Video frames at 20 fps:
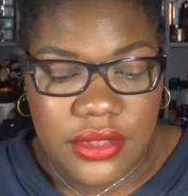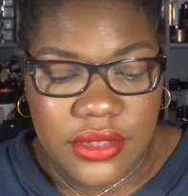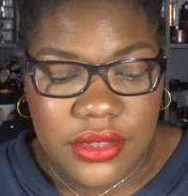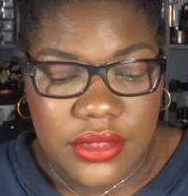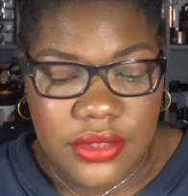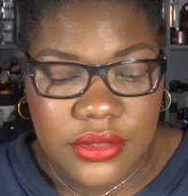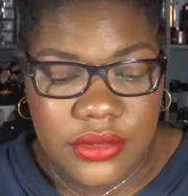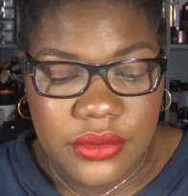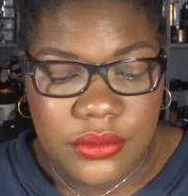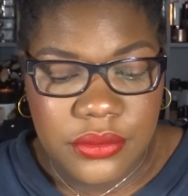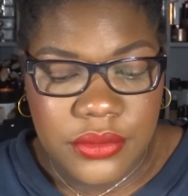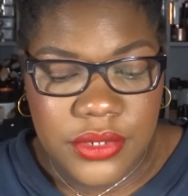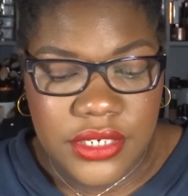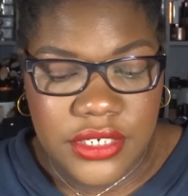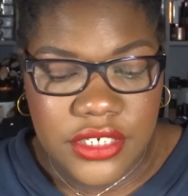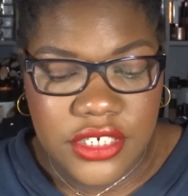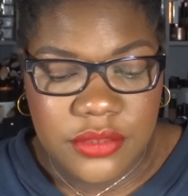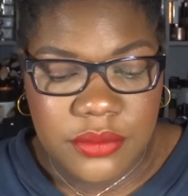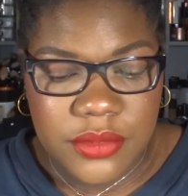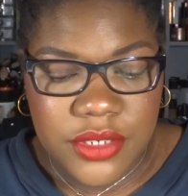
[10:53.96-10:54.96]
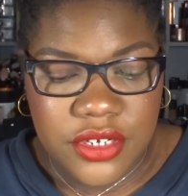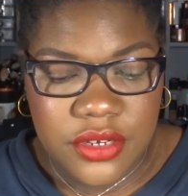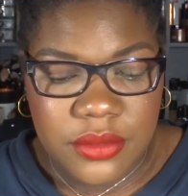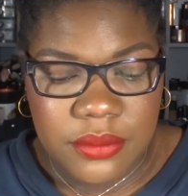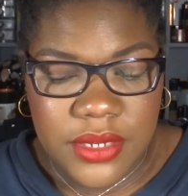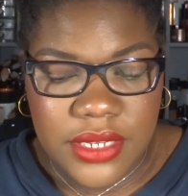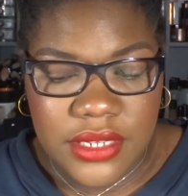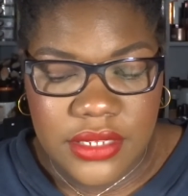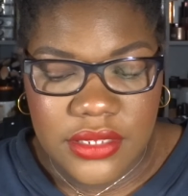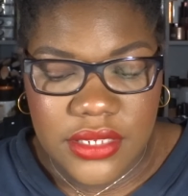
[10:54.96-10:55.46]
an orange
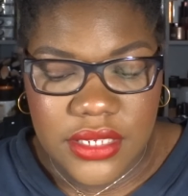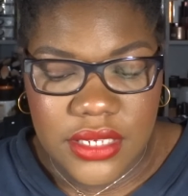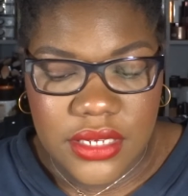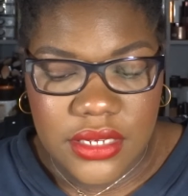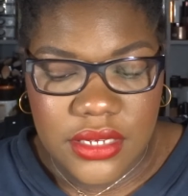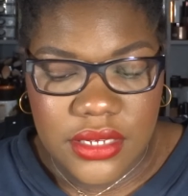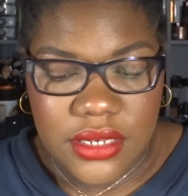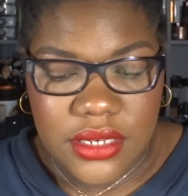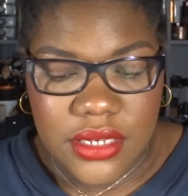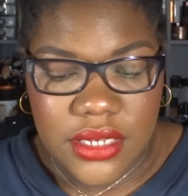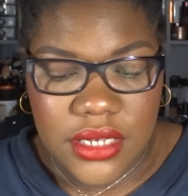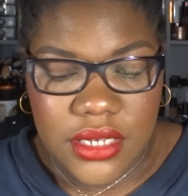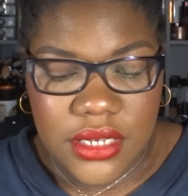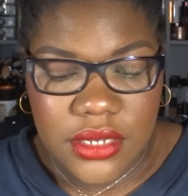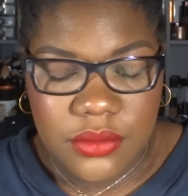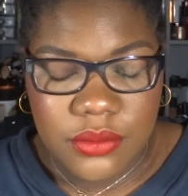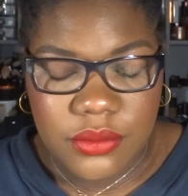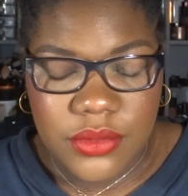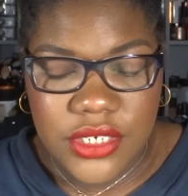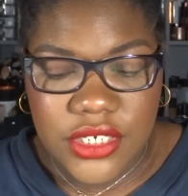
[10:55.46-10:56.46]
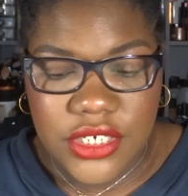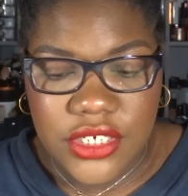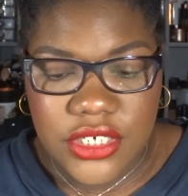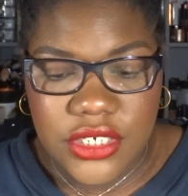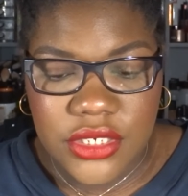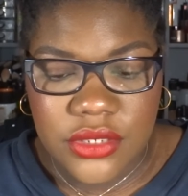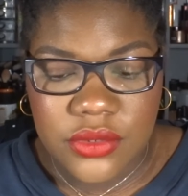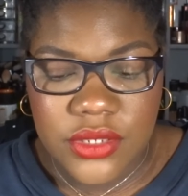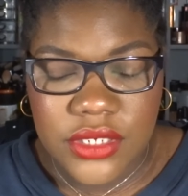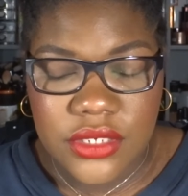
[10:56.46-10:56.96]
measurement which
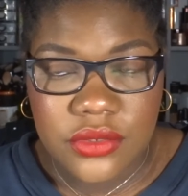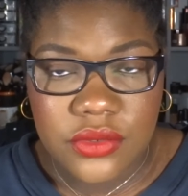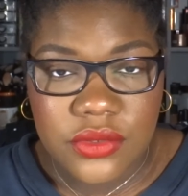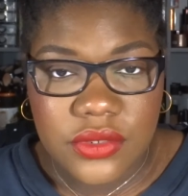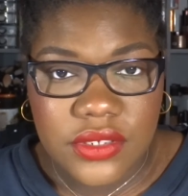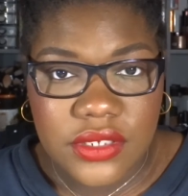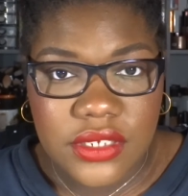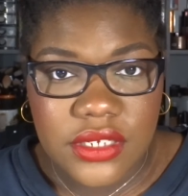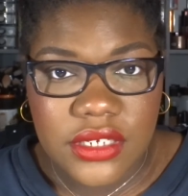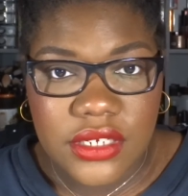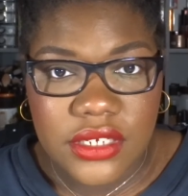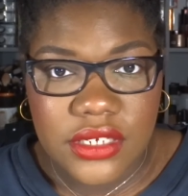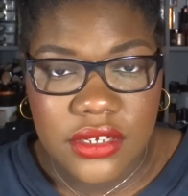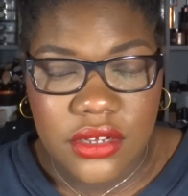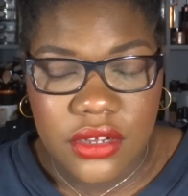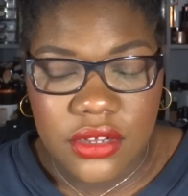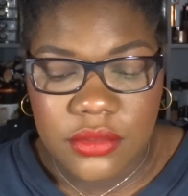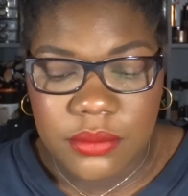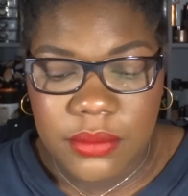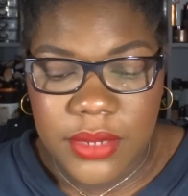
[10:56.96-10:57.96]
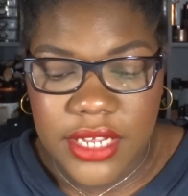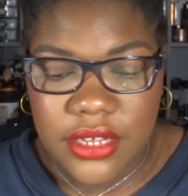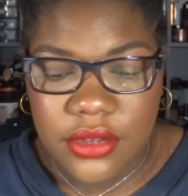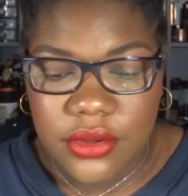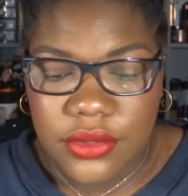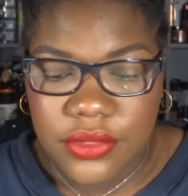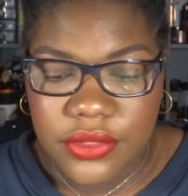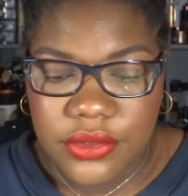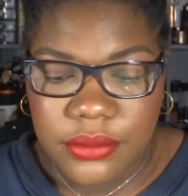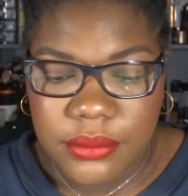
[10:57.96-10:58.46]
you're going to see on my
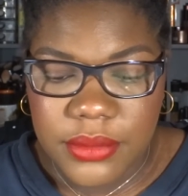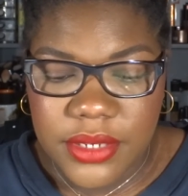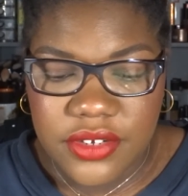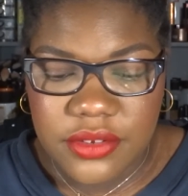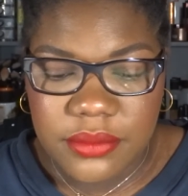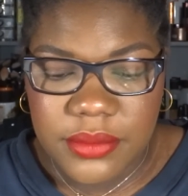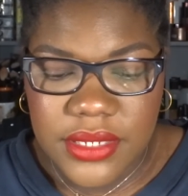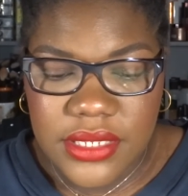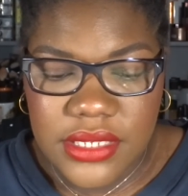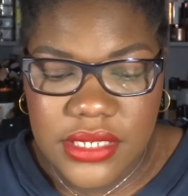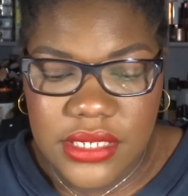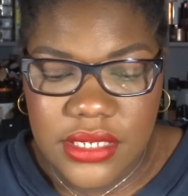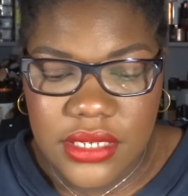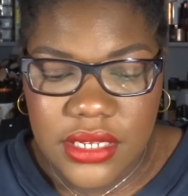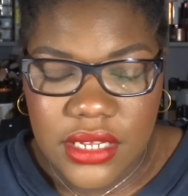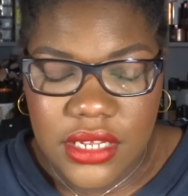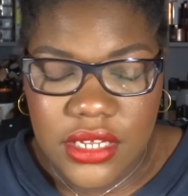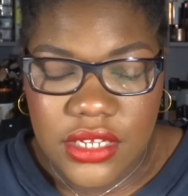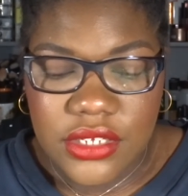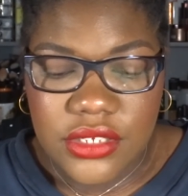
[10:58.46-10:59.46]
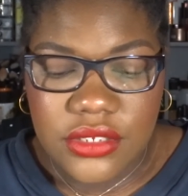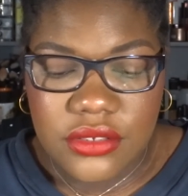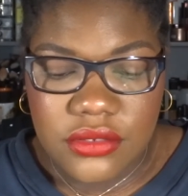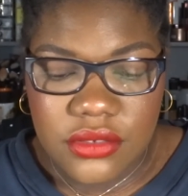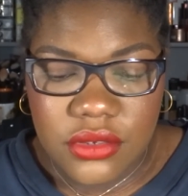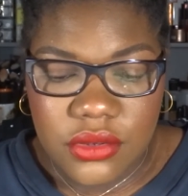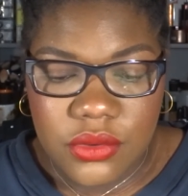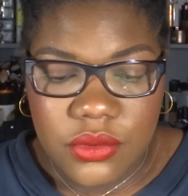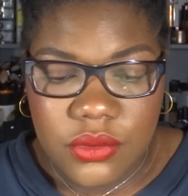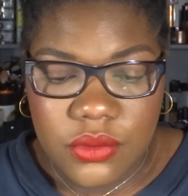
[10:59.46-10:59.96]
other measurement.
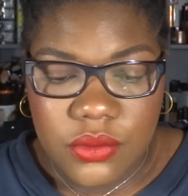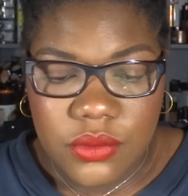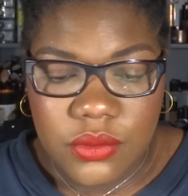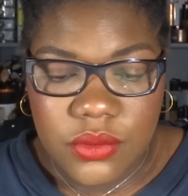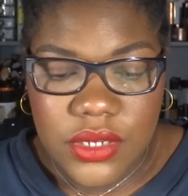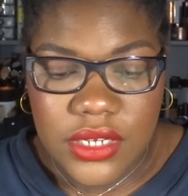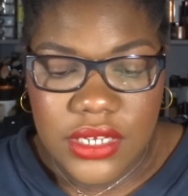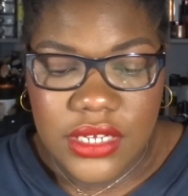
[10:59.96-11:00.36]
So